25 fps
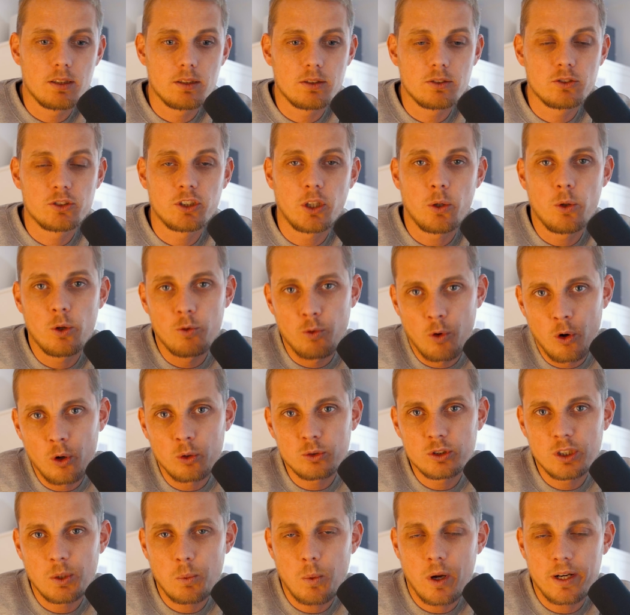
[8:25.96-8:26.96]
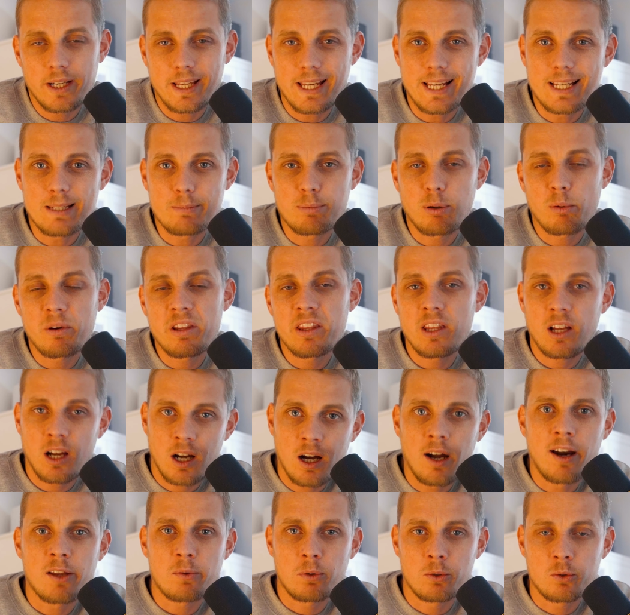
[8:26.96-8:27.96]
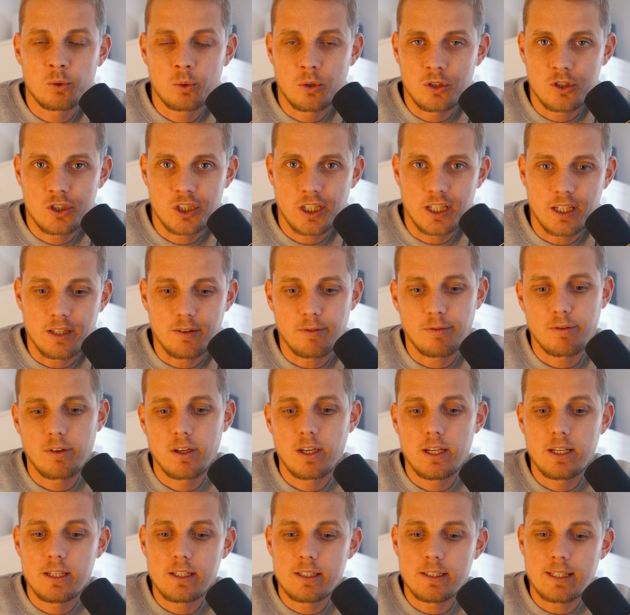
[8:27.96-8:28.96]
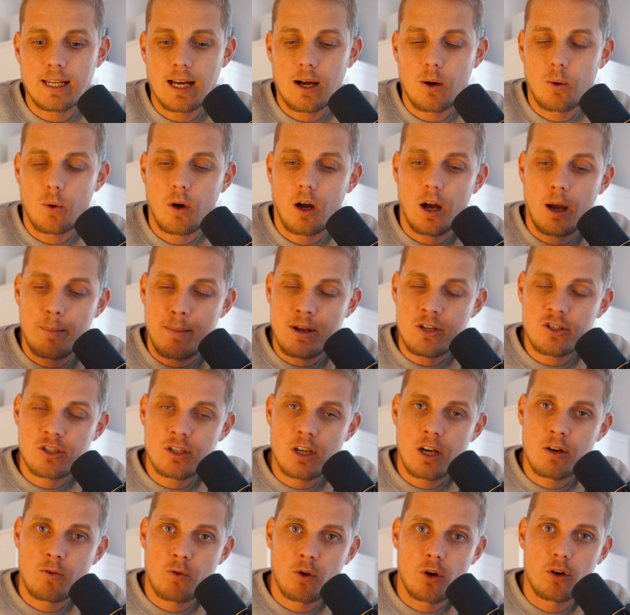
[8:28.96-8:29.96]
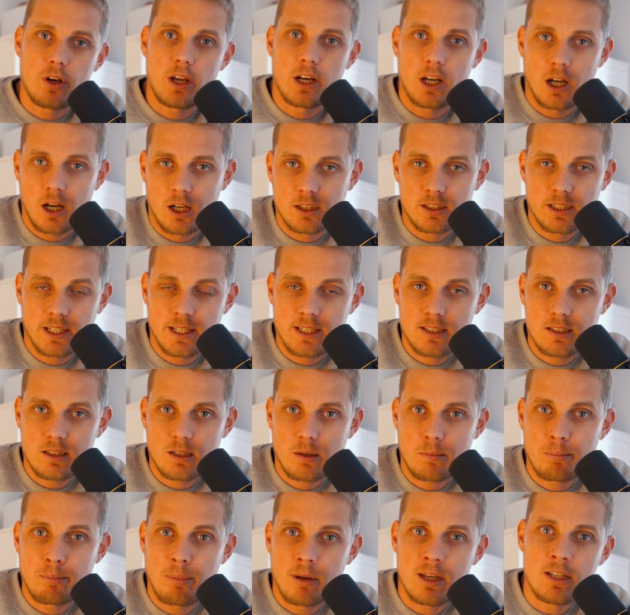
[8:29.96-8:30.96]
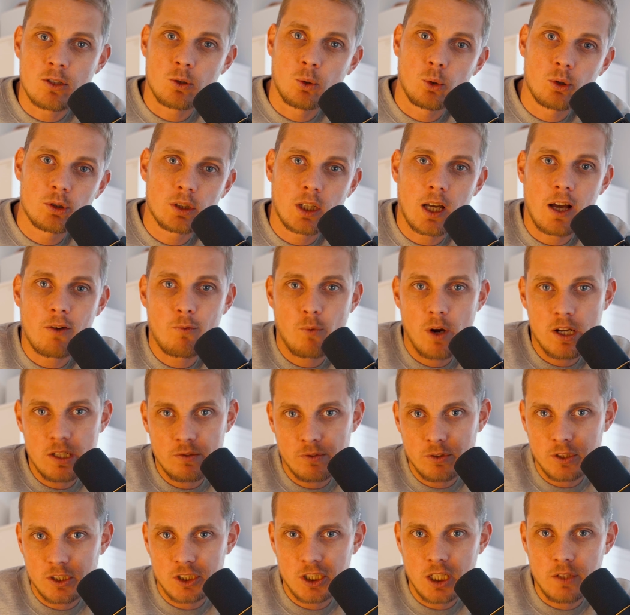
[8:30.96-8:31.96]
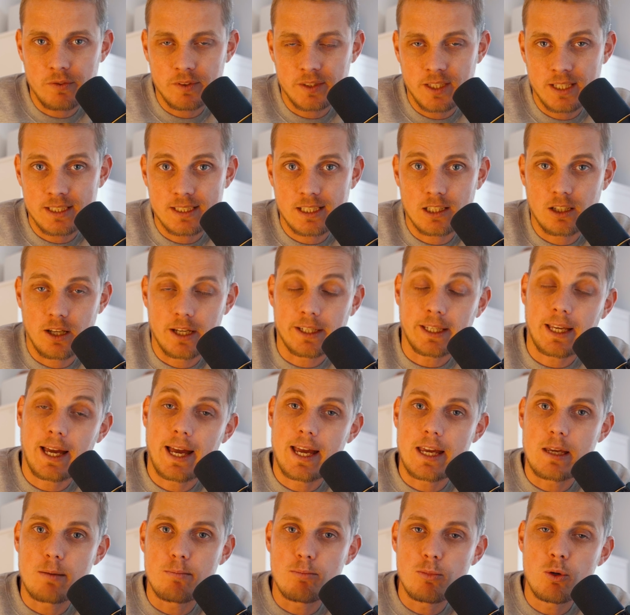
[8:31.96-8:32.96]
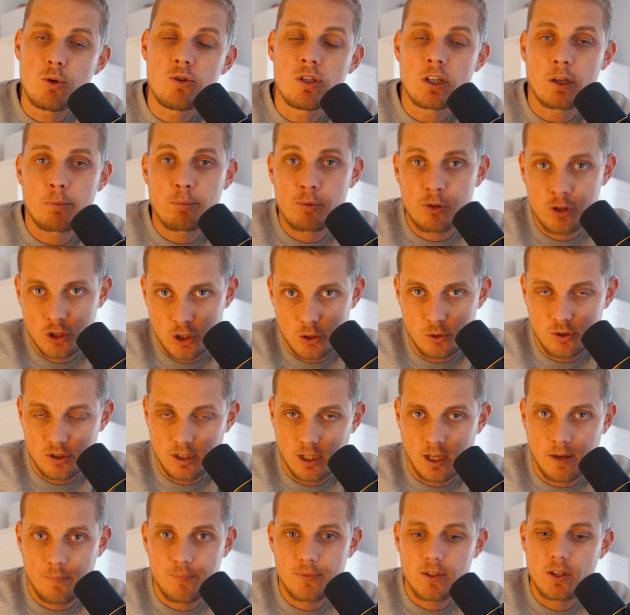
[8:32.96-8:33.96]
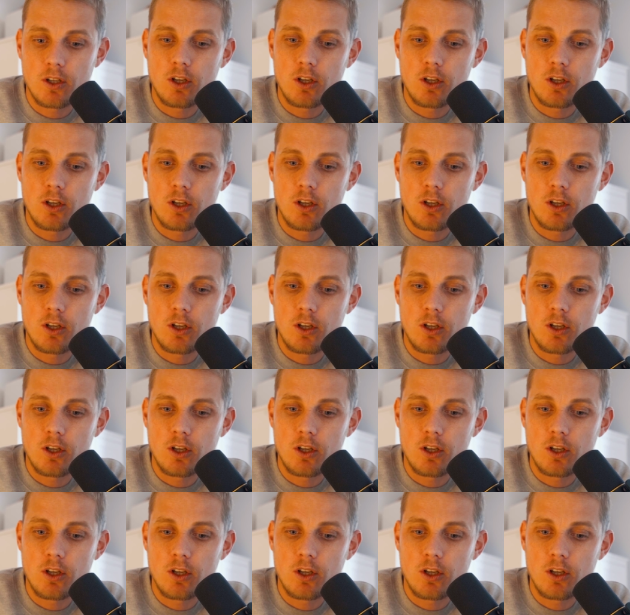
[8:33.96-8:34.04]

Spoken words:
So the royalty one is probably the hardest one to achieve. Now, I mentioned earlier on an artist, but there's also other ways of achieving this, like a music producer.